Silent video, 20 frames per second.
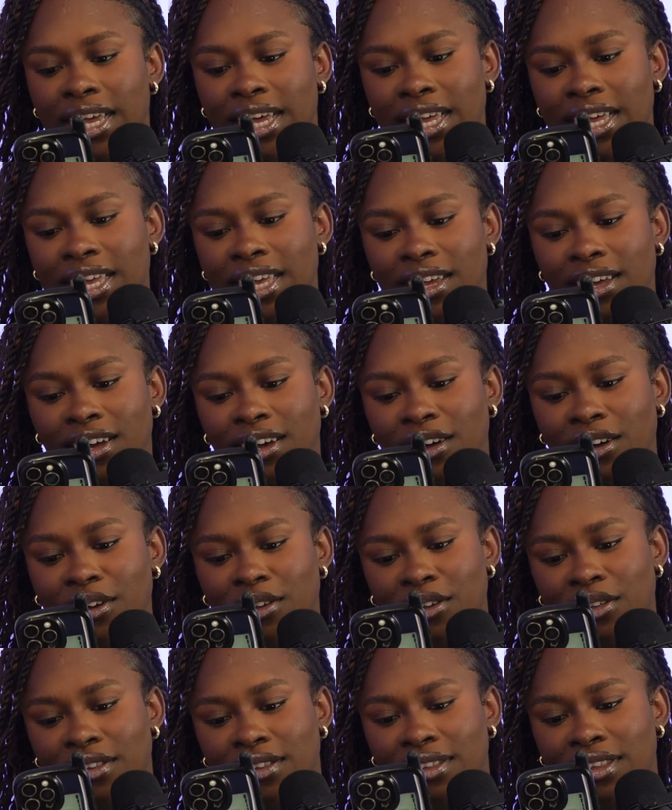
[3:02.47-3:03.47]
He
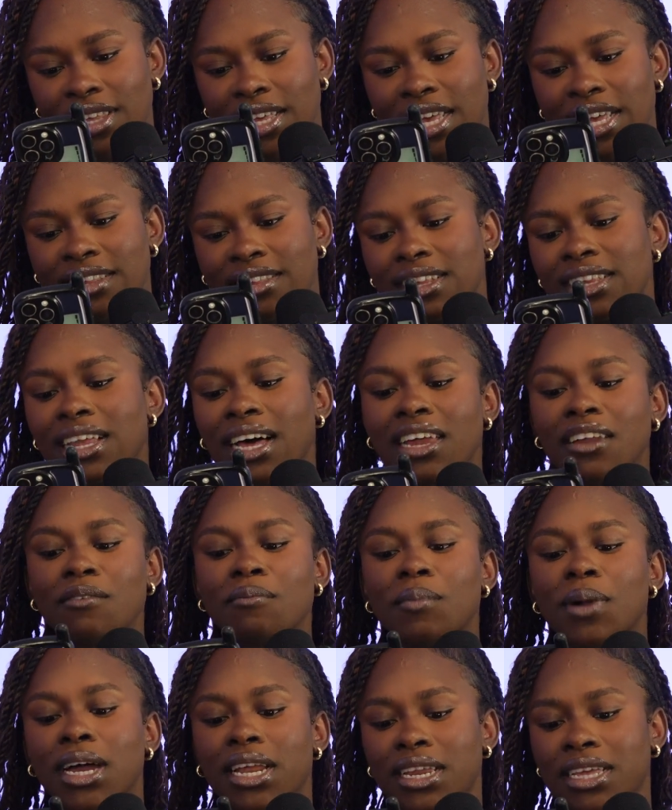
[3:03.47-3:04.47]
goes, it's a lot of
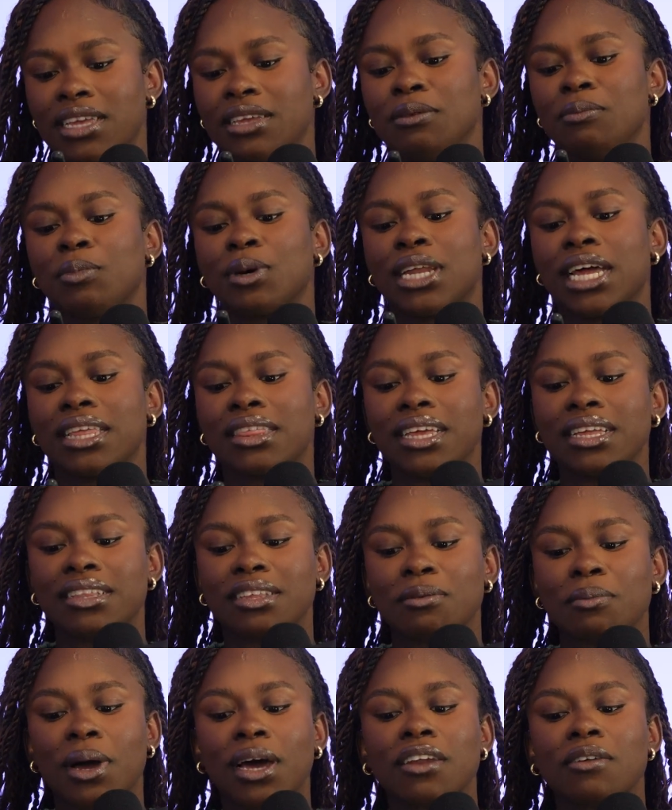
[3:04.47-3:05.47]
money, but I think
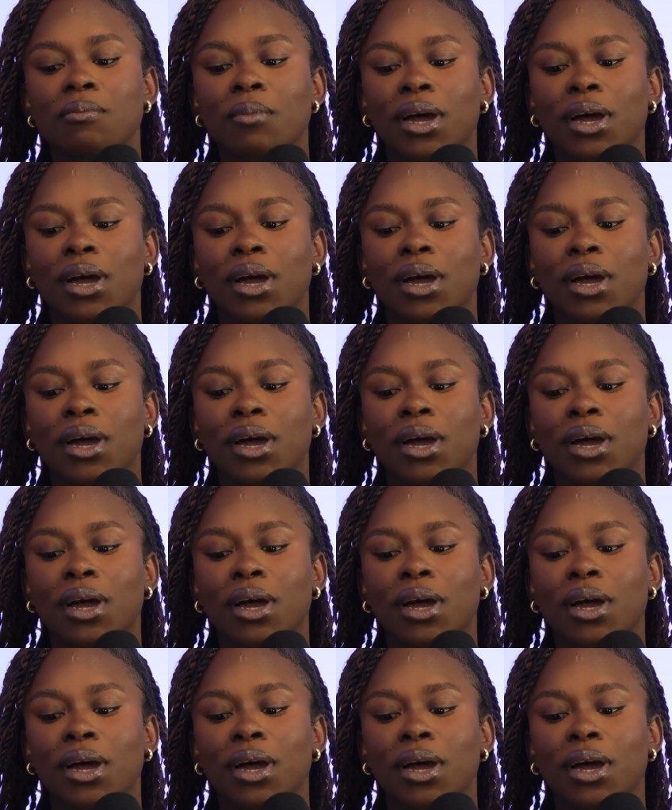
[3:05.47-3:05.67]
the amount of